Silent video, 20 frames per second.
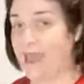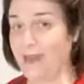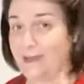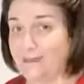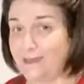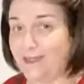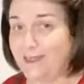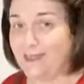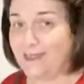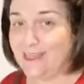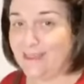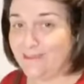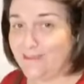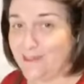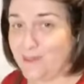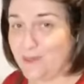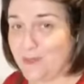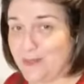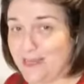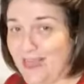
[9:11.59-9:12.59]
and I'm going to leave
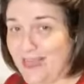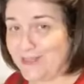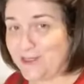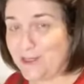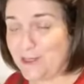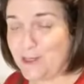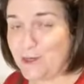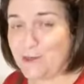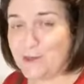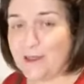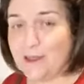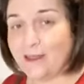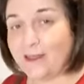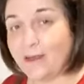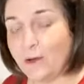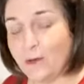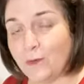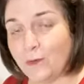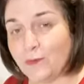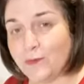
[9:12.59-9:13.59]
this one out too,
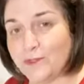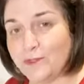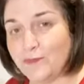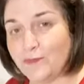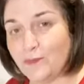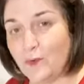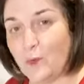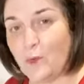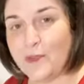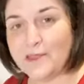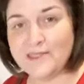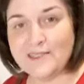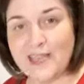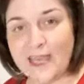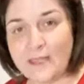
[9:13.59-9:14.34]
it calls for one